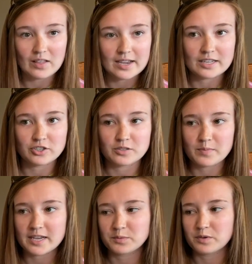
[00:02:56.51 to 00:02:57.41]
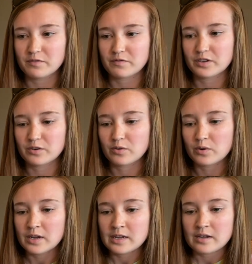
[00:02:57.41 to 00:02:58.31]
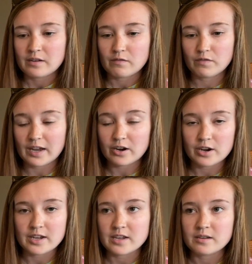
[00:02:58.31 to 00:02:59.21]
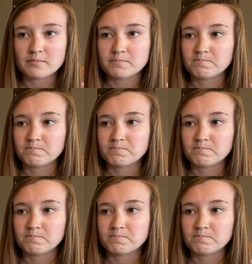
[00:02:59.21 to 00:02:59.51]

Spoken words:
It just makes me feel very